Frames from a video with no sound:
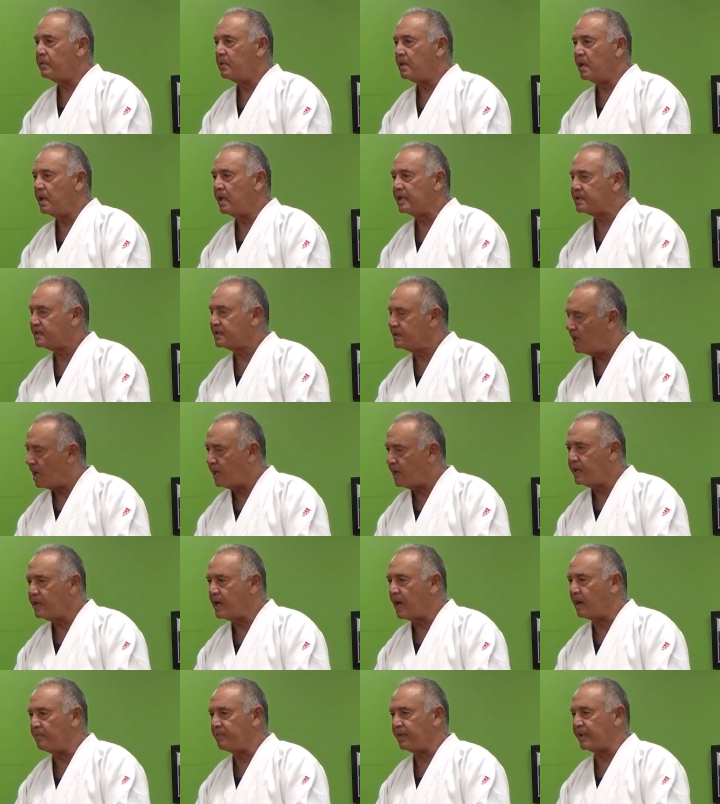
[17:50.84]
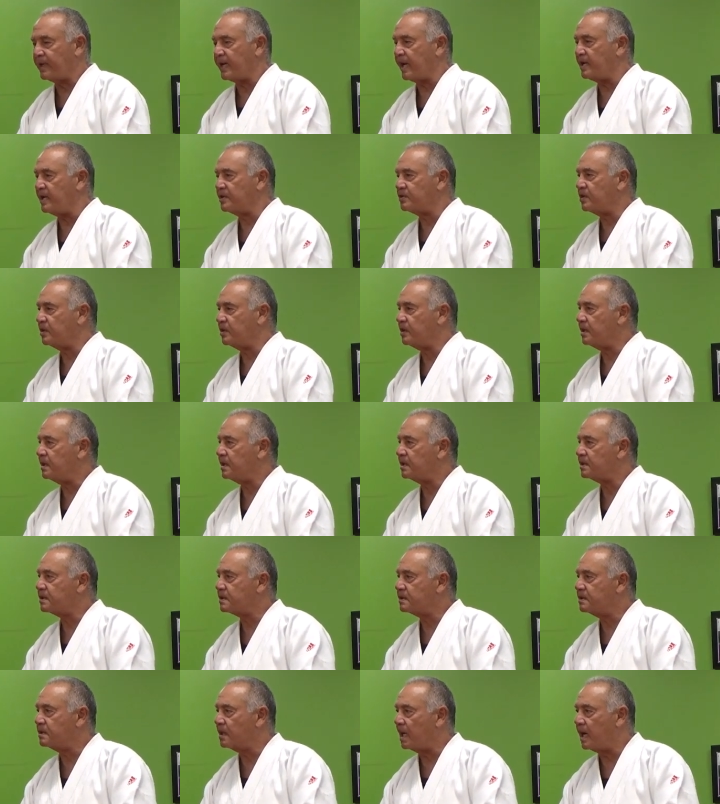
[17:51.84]
It's not an obligation, and
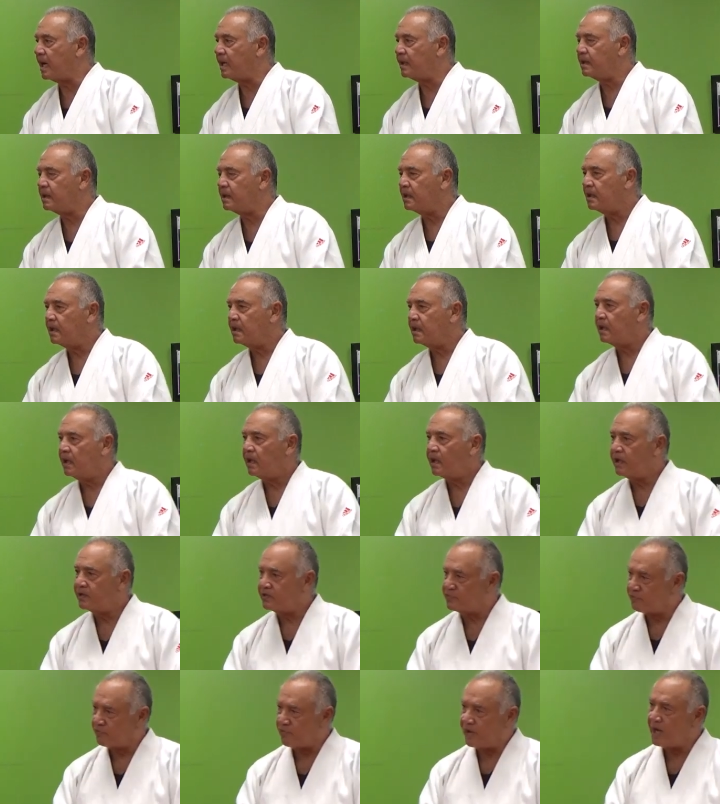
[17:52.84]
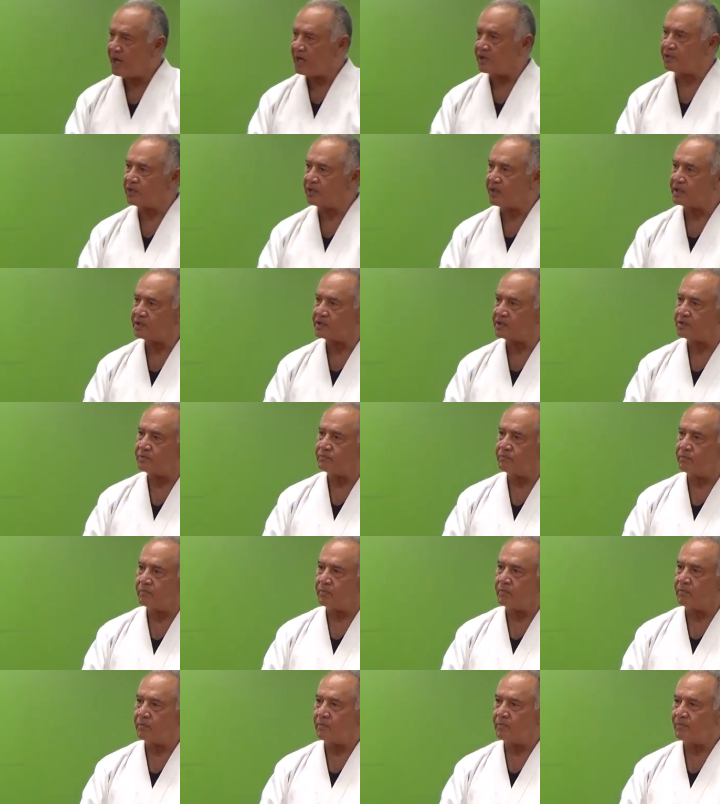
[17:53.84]
it's not a dredge. It's,
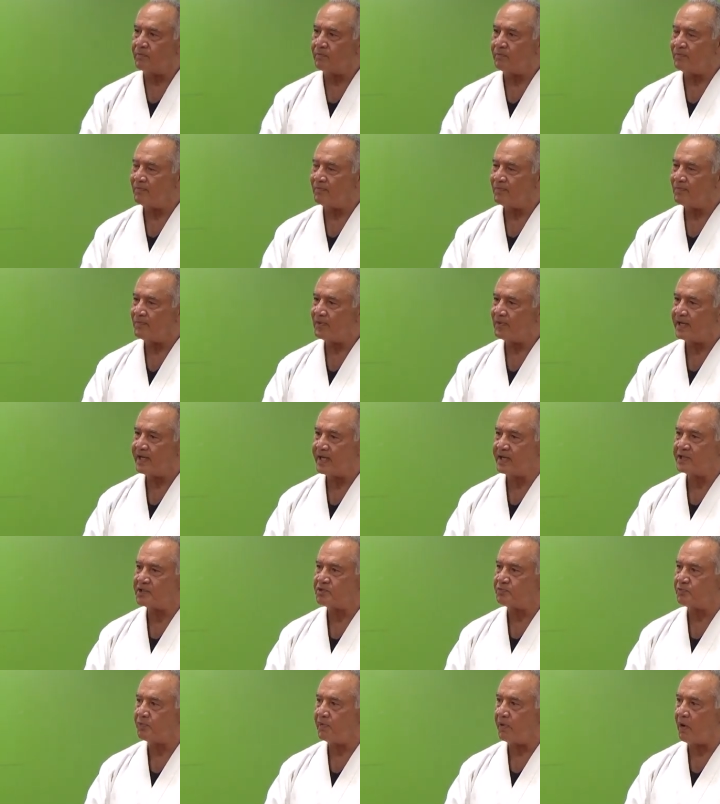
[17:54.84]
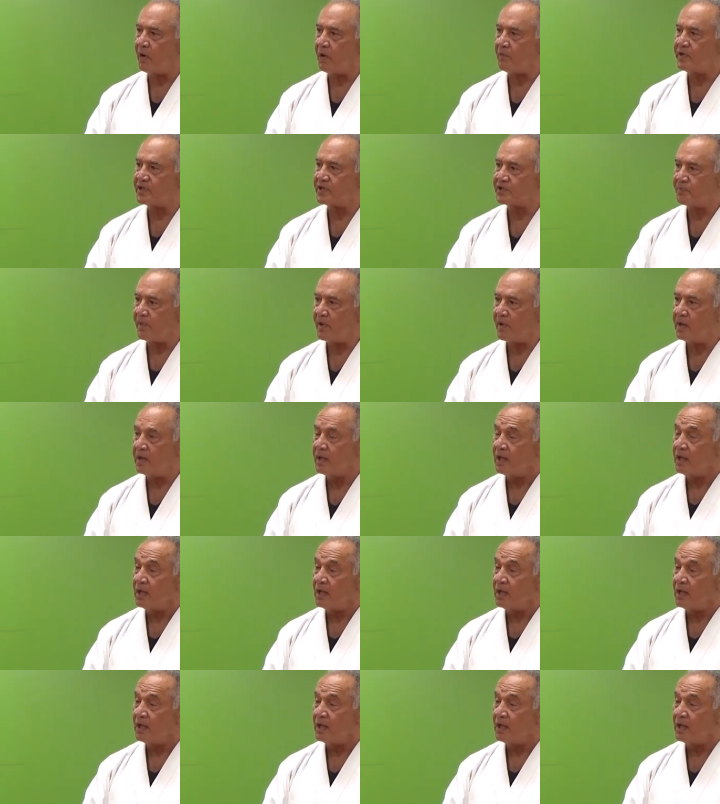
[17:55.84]
kids are responsible.